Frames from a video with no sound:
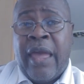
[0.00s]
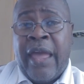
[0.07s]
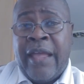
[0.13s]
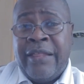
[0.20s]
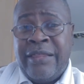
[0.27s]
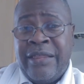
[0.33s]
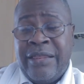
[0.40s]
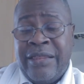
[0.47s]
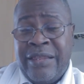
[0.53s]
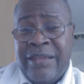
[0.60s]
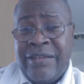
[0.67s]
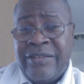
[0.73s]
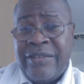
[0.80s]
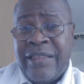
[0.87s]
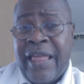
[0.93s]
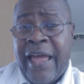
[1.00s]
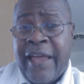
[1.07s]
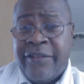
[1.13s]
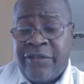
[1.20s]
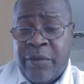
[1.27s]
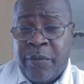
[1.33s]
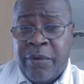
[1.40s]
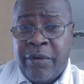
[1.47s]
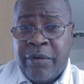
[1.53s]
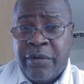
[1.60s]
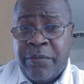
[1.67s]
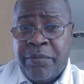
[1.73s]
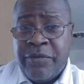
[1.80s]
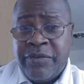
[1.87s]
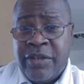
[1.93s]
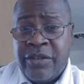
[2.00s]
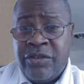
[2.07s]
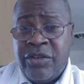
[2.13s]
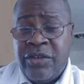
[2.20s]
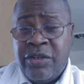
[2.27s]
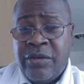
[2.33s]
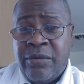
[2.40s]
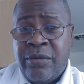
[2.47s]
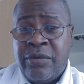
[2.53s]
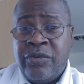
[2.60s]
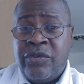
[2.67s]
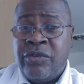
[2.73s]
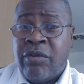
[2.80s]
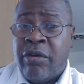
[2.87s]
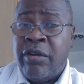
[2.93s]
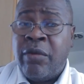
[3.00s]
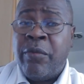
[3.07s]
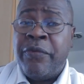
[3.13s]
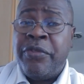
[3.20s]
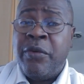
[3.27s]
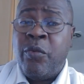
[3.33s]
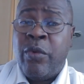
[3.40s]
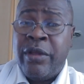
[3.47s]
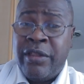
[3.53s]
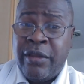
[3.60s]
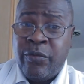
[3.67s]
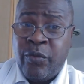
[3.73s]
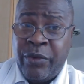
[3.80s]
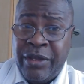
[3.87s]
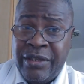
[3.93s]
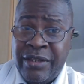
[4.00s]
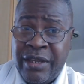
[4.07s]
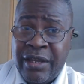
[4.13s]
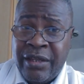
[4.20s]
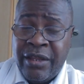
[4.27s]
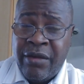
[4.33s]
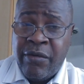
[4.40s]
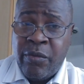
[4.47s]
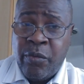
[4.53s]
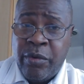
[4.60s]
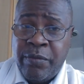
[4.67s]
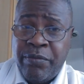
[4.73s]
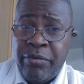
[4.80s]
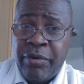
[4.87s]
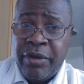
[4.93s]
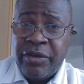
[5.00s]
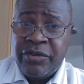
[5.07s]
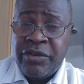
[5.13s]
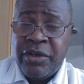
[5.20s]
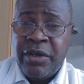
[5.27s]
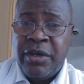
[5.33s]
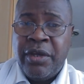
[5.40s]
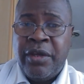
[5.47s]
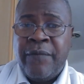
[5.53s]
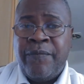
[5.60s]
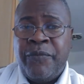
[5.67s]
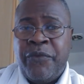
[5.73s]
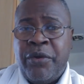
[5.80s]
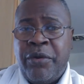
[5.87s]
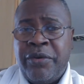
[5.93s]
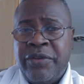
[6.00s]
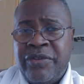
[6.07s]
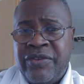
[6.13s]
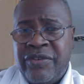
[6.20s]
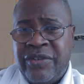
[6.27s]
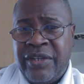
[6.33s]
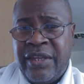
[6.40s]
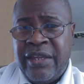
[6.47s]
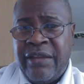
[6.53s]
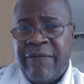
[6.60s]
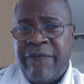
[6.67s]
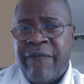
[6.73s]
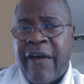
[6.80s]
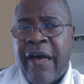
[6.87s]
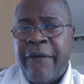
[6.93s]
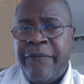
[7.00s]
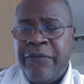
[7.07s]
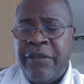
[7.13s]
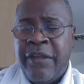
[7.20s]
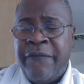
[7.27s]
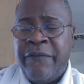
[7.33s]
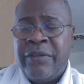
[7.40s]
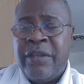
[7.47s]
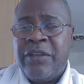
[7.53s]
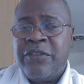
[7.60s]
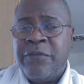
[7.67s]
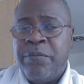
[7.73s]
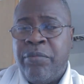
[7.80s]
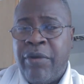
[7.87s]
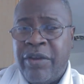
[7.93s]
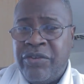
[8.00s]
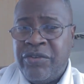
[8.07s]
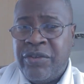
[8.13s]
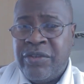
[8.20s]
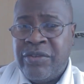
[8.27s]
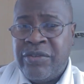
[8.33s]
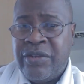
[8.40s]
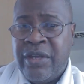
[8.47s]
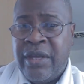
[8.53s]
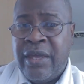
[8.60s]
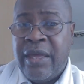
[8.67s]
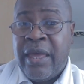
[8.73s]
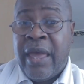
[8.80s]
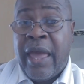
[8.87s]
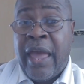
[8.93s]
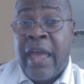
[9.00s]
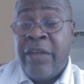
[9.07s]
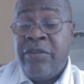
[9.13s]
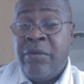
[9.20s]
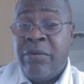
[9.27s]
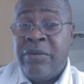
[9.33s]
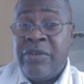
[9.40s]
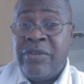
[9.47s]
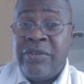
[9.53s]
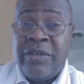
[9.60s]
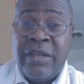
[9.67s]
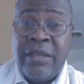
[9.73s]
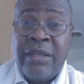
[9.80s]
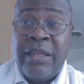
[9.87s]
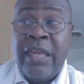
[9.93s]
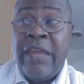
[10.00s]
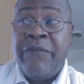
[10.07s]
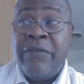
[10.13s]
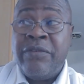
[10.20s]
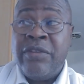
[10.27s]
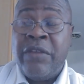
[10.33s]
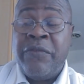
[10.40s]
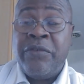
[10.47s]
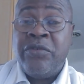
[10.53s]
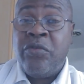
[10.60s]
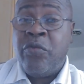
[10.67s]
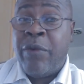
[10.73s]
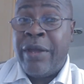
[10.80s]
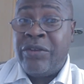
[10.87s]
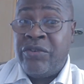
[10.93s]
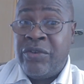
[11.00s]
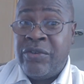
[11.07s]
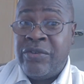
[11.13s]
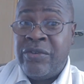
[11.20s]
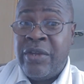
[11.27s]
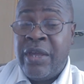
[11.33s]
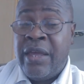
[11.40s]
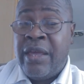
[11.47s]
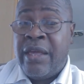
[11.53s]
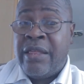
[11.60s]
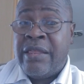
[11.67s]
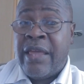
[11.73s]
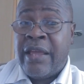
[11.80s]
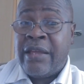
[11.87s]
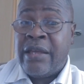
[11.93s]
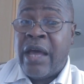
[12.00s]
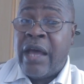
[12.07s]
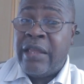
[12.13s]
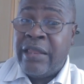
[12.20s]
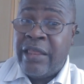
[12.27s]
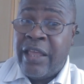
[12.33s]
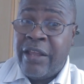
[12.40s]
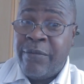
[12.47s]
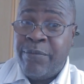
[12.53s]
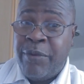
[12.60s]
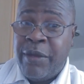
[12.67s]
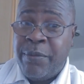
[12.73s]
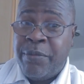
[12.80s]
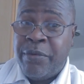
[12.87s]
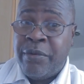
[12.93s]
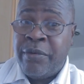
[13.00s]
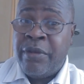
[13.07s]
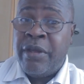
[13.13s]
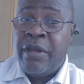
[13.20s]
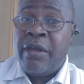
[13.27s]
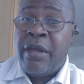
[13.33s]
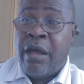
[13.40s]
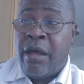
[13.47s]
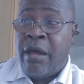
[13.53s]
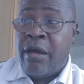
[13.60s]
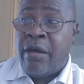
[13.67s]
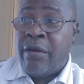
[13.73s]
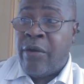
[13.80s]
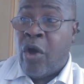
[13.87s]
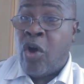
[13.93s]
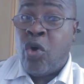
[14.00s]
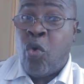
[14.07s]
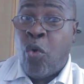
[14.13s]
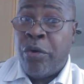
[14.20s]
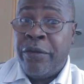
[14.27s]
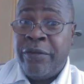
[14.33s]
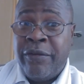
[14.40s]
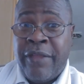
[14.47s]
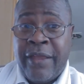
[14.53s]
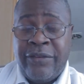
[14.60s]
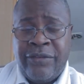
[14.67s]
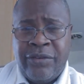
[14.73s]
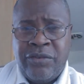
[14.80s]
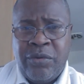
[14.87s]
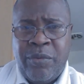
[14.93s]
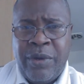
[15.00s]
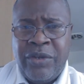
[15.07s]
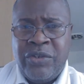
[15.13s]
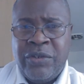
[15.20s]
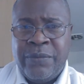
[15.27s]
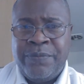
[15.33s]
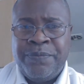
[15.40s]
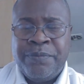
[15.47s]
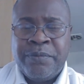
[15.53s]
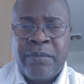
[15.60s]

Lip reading: And these slides that we're going to present to you, starting with the one that we did here in Woodbridge, you're going to see five different expressions, and you're going to see even different directions that God led people according to that situation.